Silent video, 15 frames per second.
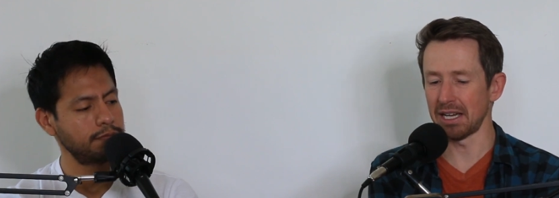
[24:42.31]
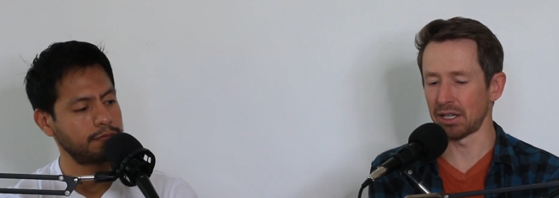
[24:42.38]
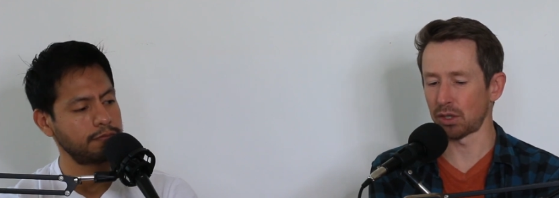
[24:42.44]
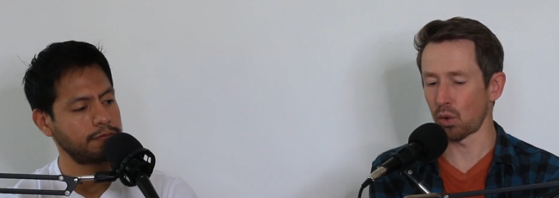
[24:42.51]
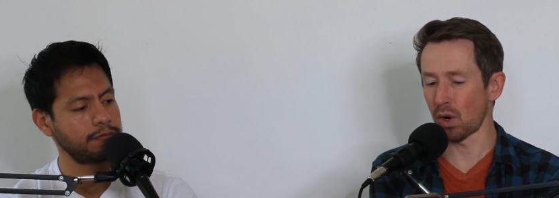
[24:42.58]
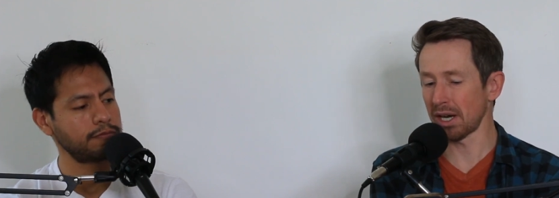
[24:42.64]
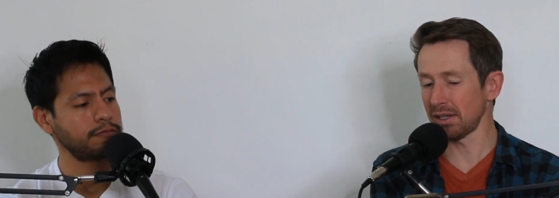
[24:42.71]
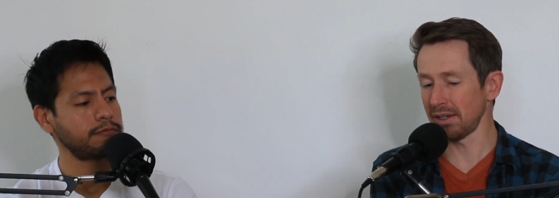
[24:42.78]

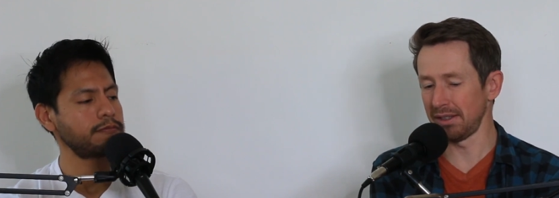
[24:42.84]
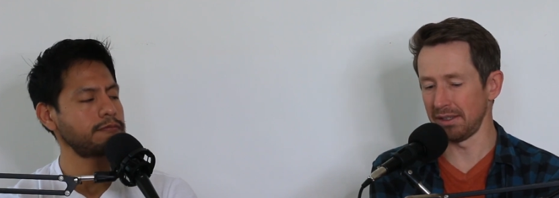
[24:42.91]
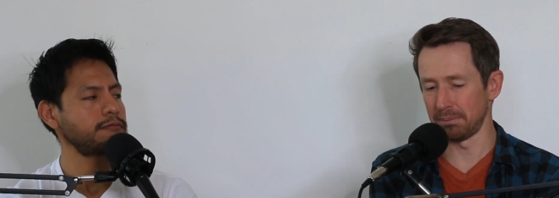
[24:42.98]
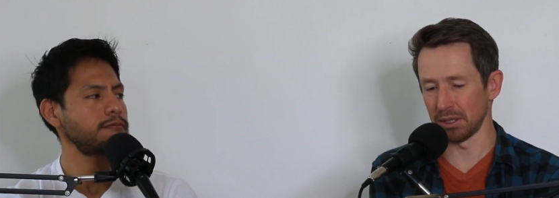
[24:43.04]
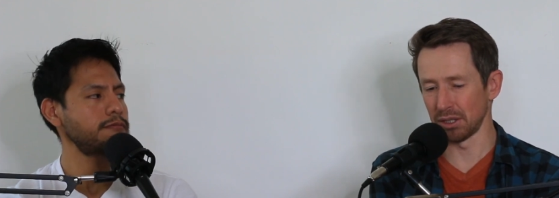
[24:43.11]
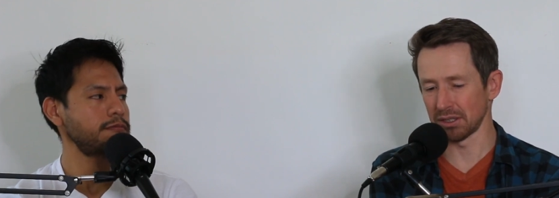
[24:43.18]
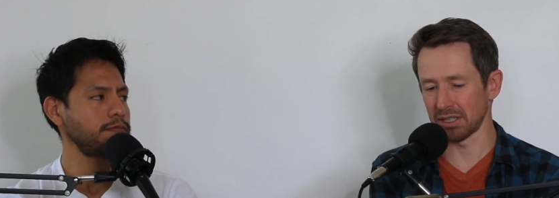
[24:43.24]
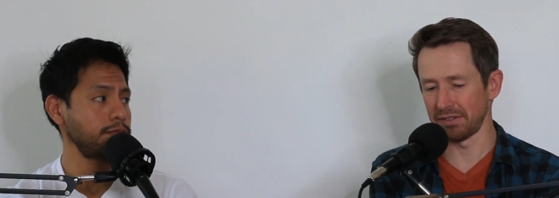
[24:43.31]
Speaker 1: acquiring the
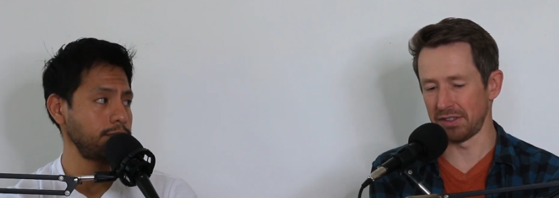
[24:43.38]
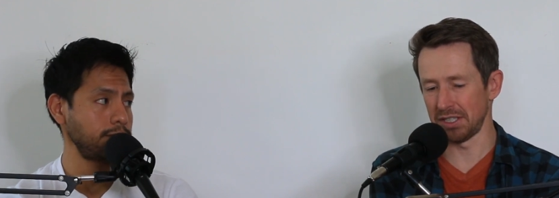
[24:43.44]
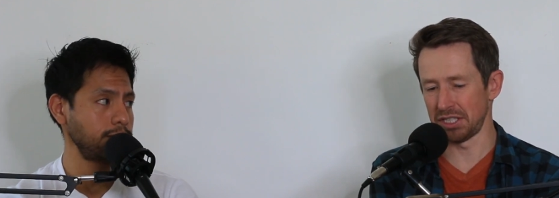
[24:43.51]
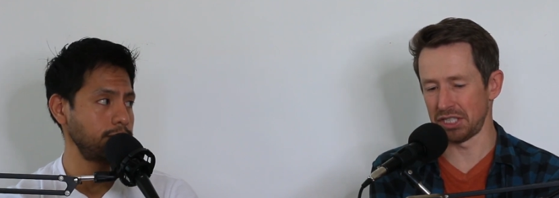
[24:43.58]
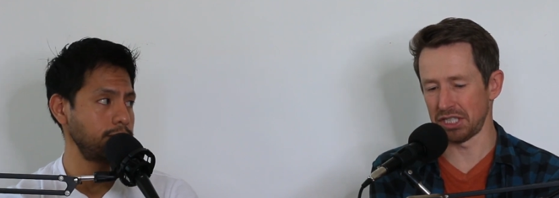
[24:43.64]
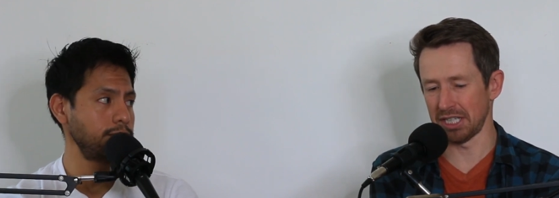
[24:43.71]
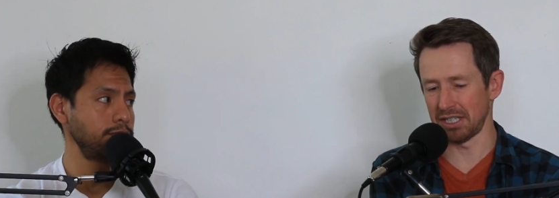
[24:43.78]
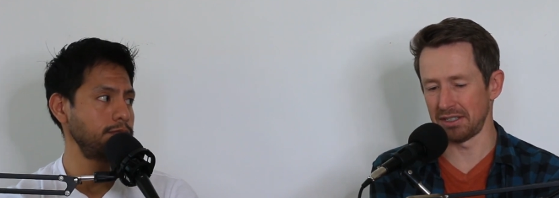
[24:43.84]
bulk of his
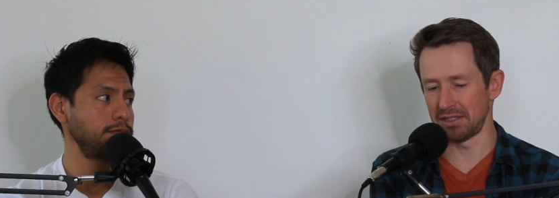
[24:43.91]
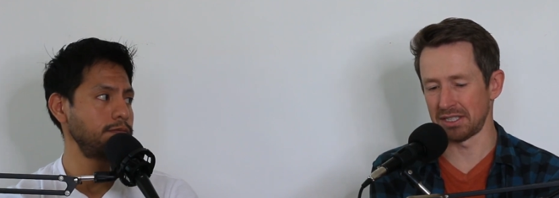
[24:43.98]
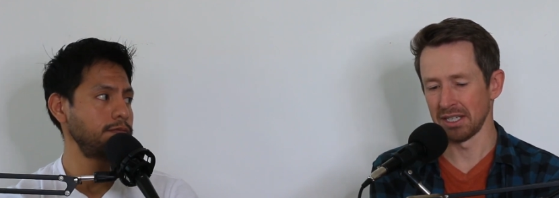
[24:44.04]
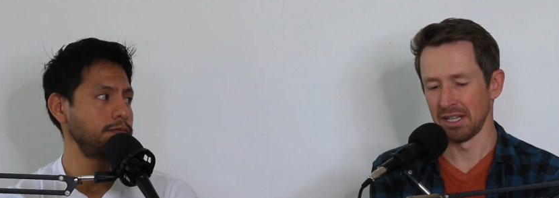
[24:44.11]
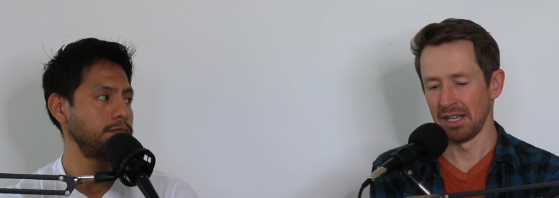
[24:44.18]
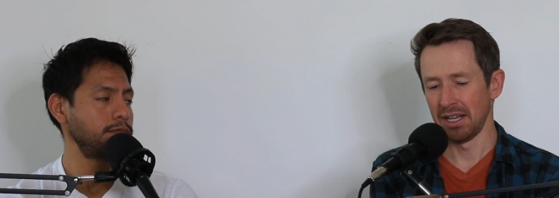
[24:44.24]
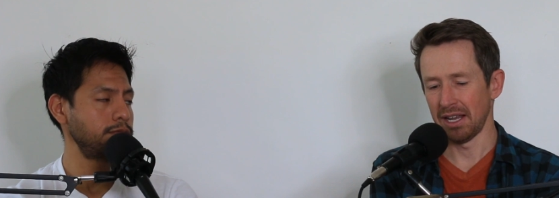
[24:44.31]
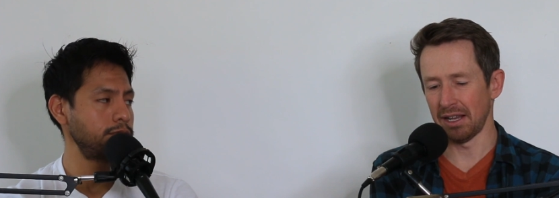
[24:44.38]
shares
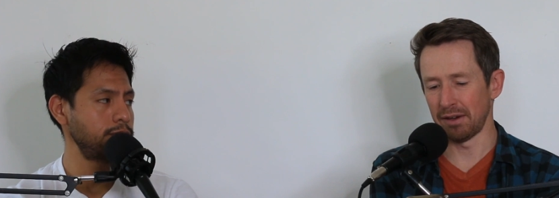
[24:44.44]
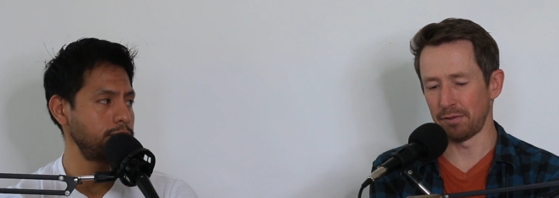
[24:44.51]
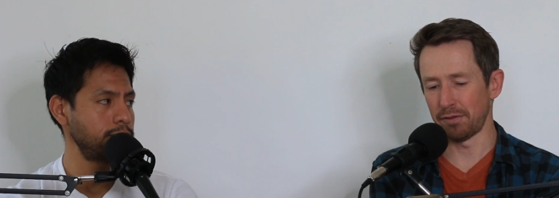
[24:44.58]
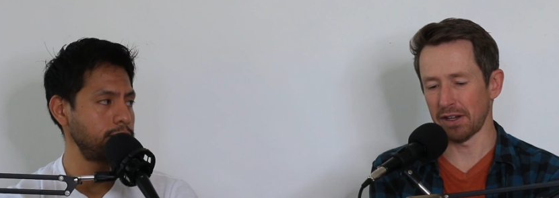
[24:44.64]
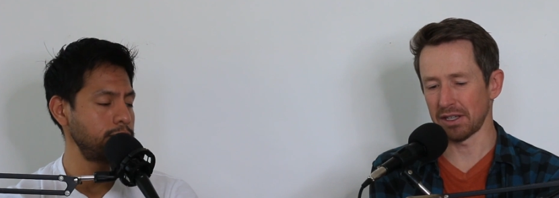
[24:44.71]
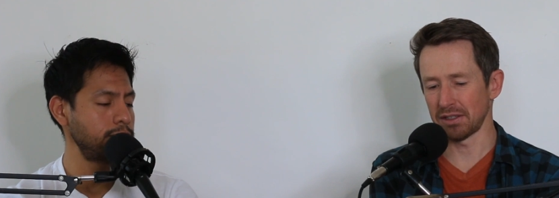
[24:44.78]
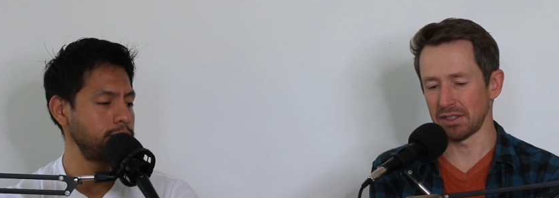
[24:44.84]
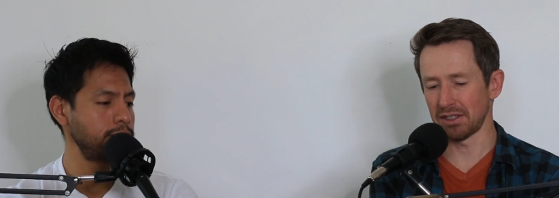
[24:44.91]
and
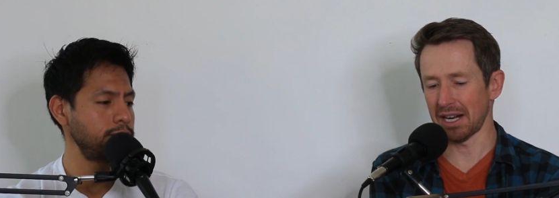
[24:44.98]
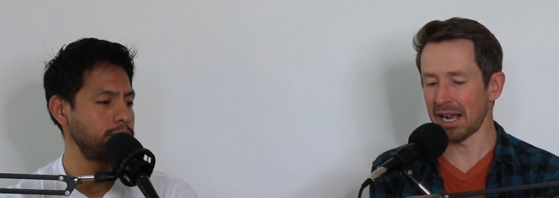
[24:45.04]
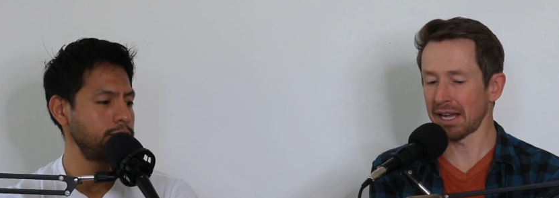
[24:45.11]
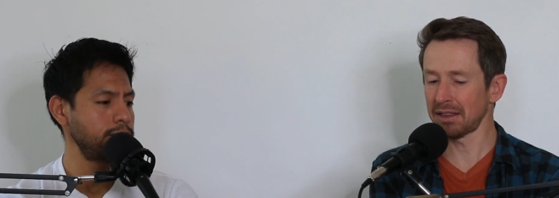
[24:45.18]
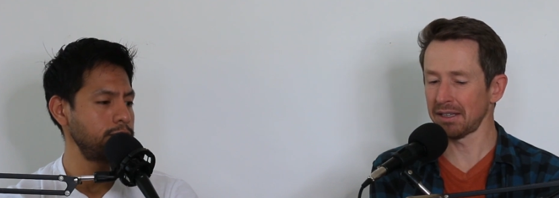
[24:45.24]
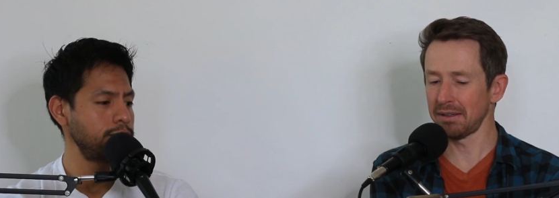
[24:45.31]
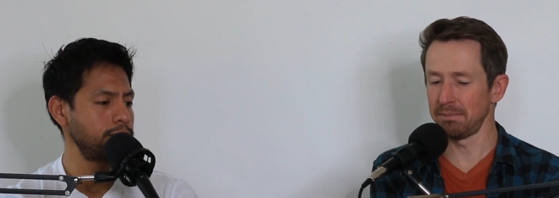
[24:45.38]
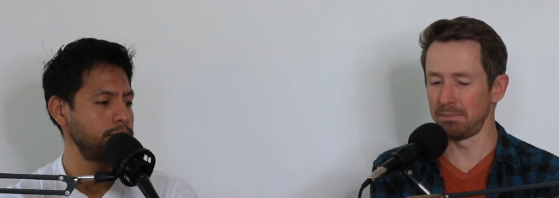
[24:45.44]
founder
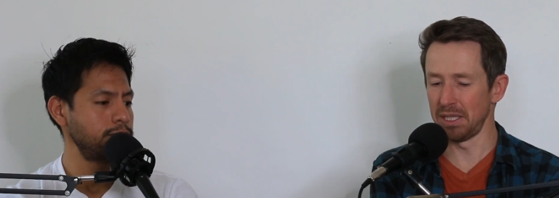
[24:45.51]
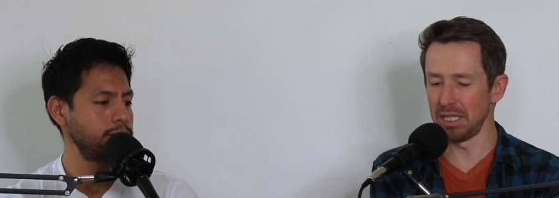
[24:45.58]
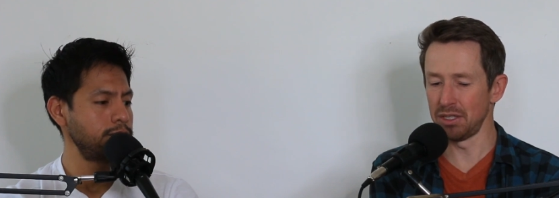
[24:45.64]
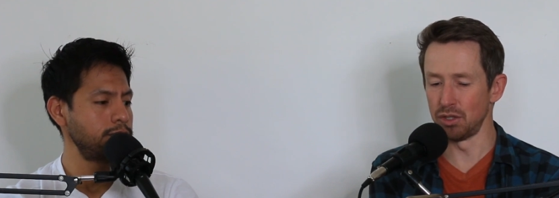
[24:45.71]
Alan B.